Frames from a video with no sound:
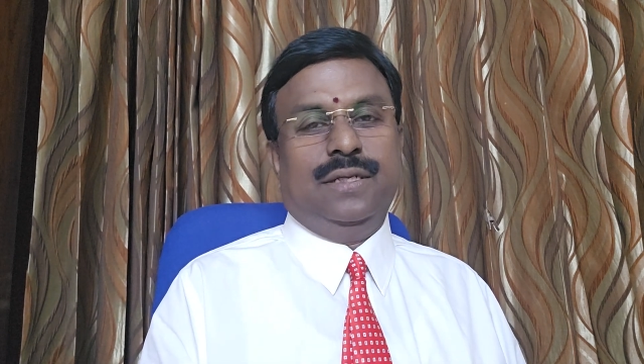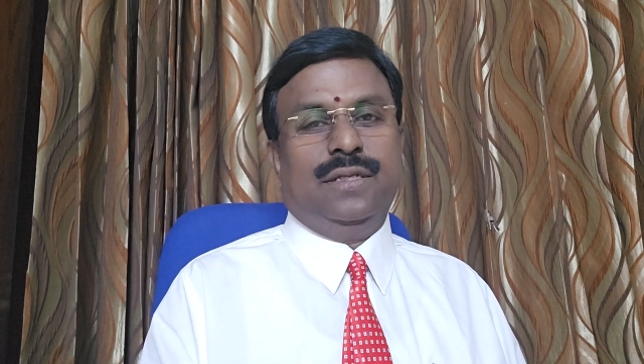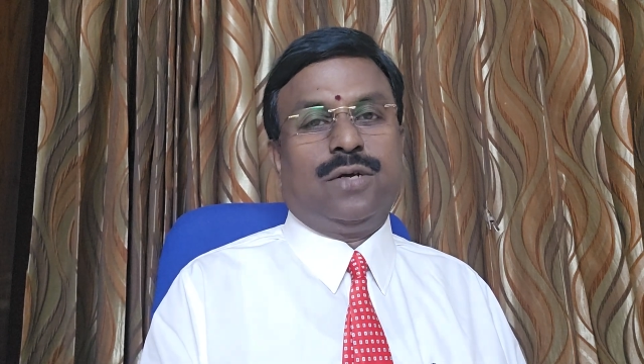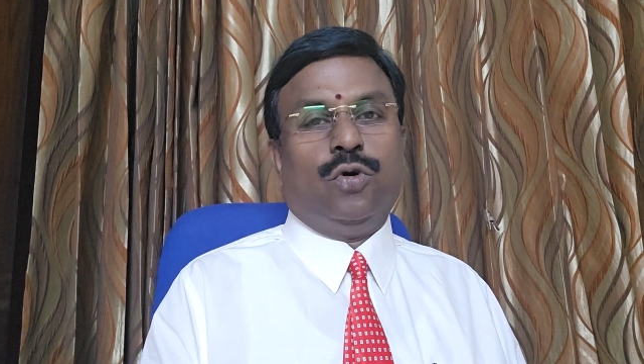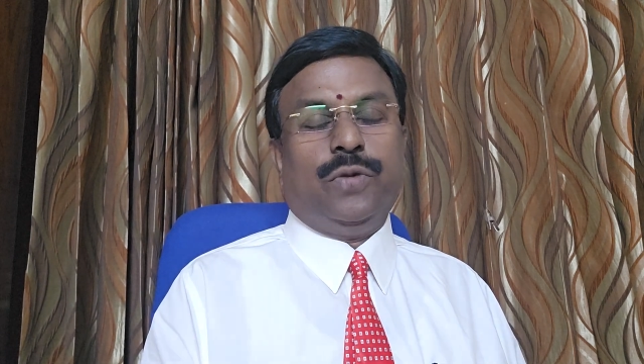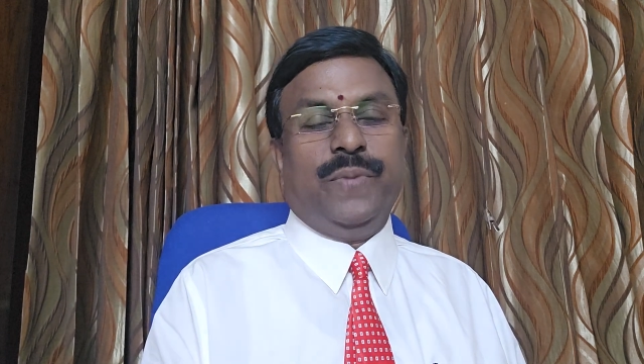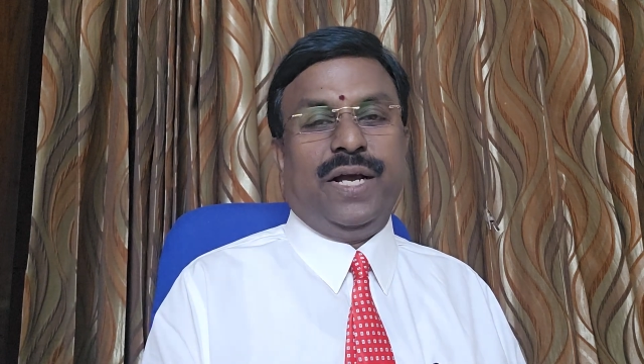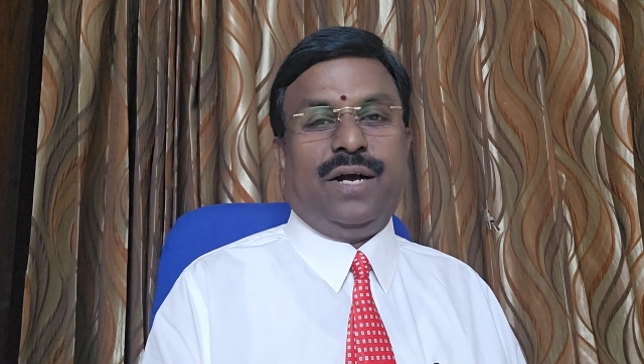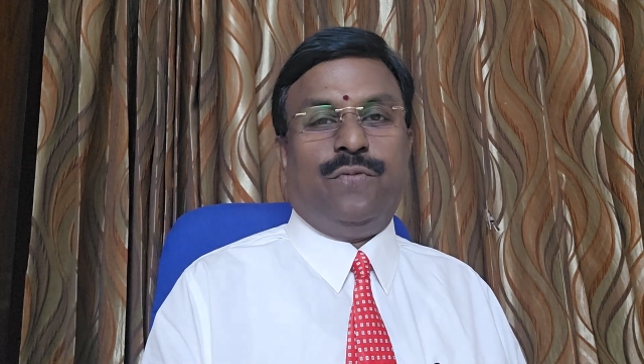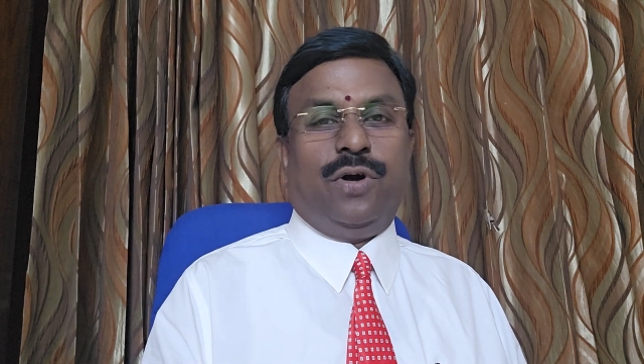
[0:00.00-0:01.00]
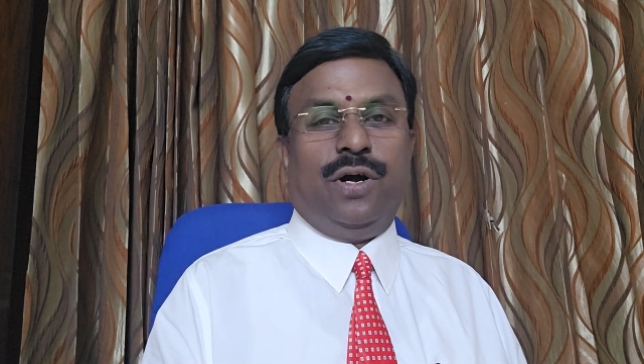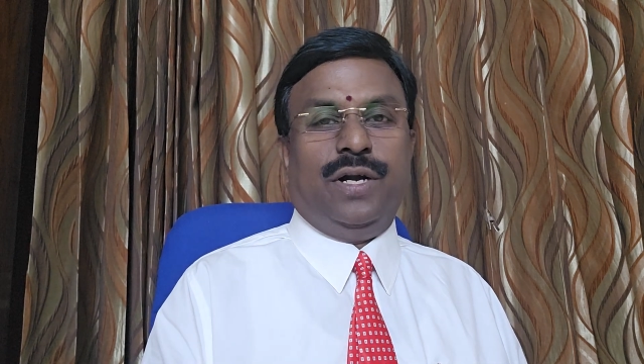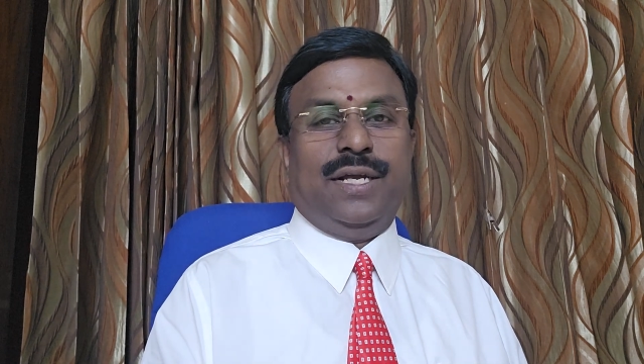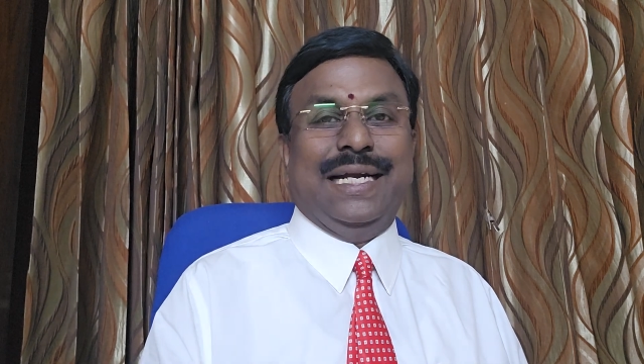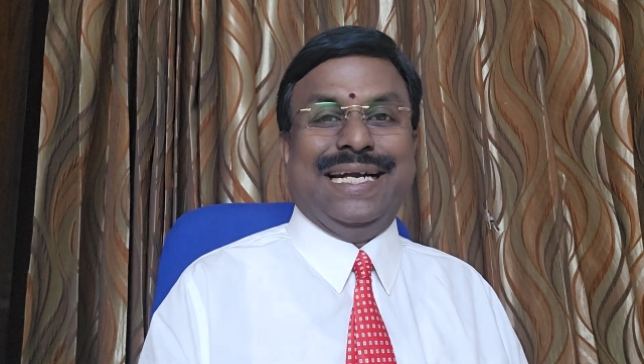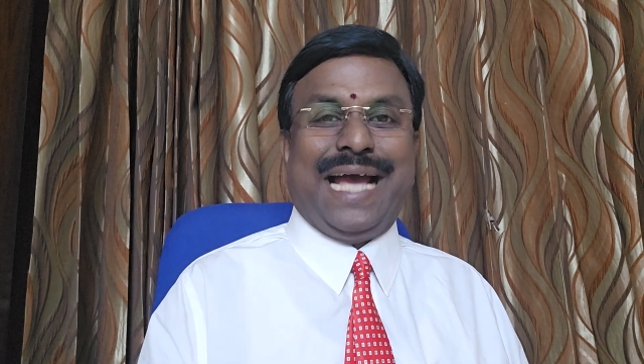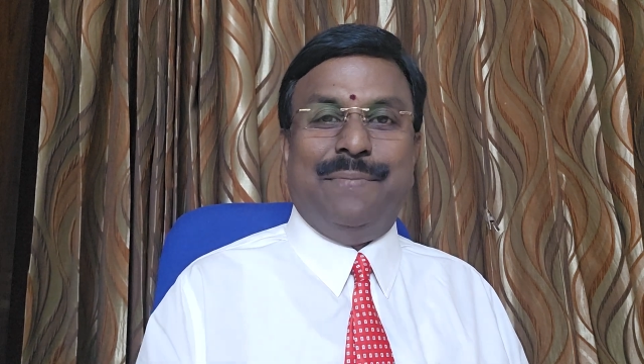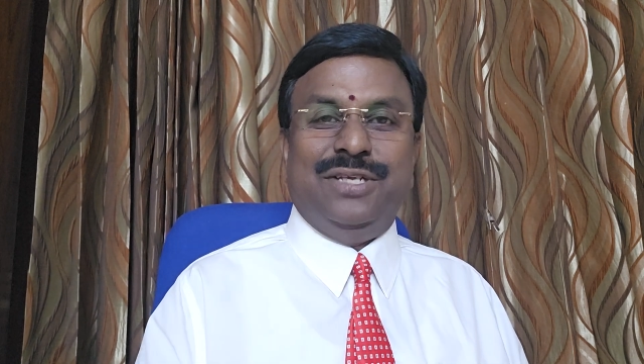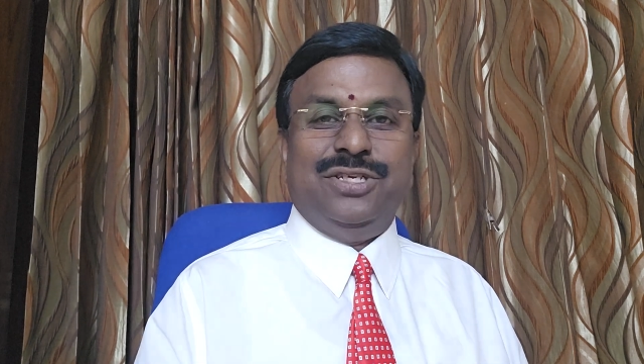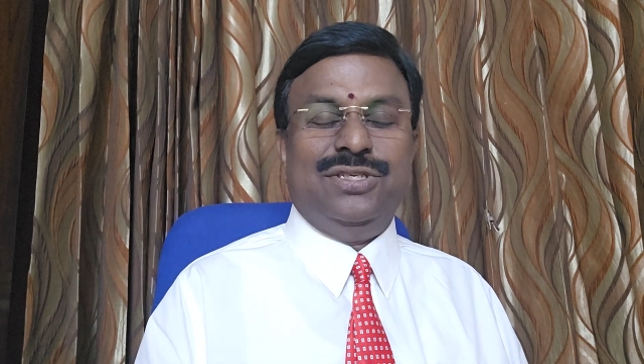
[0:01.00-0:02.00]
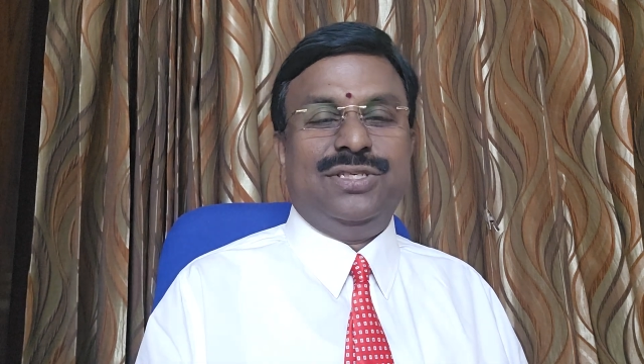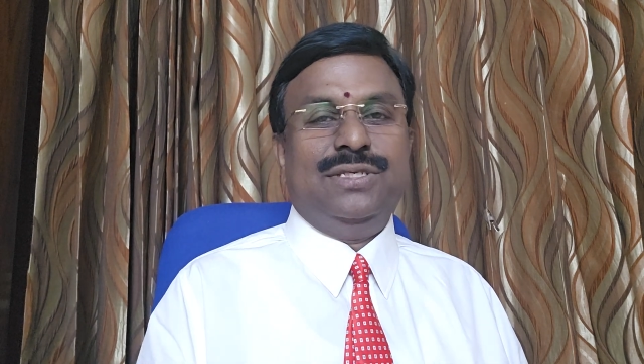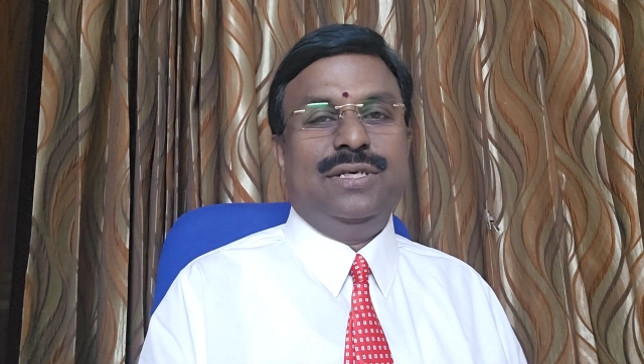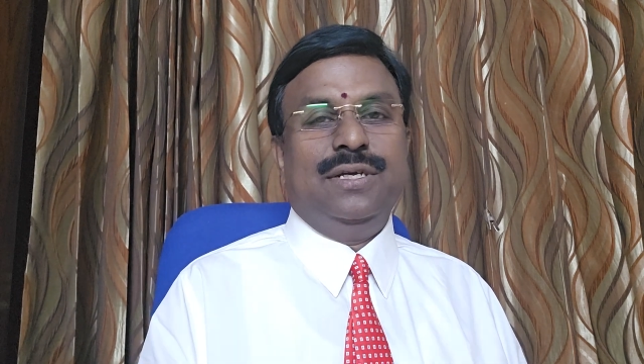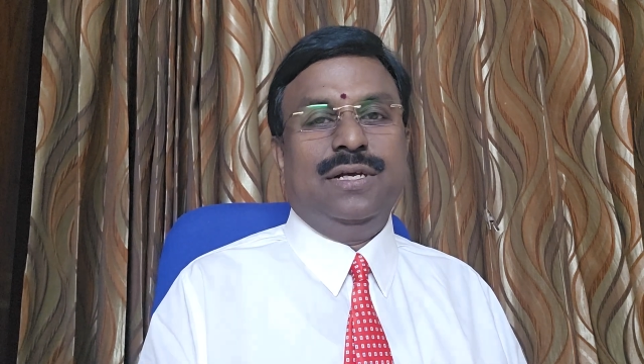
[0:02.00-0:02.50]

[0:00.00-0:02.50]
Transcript: The court may award damages,